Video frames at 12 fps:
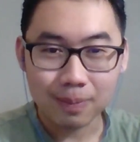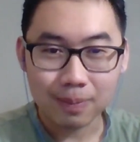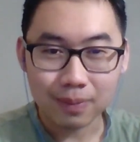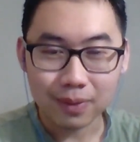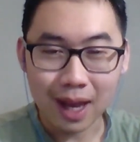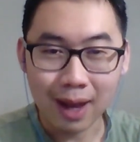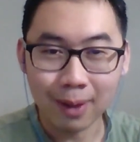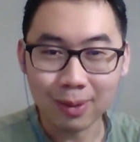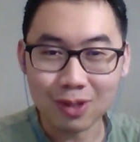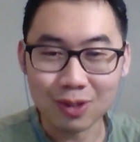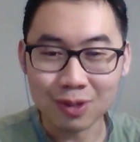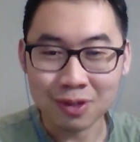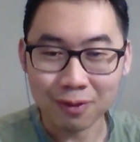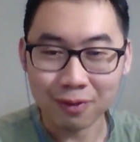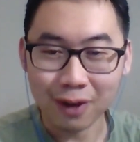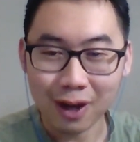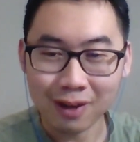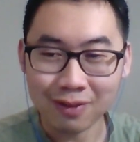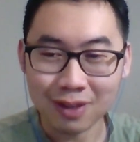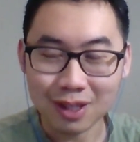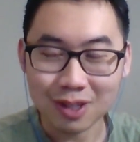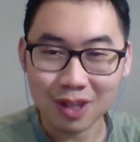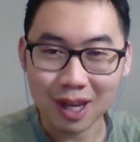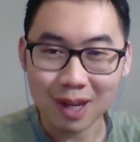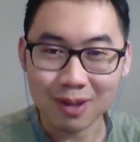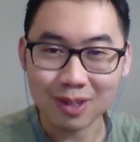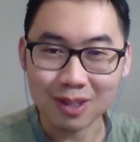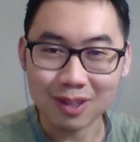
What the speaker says: How did you survive these thousands of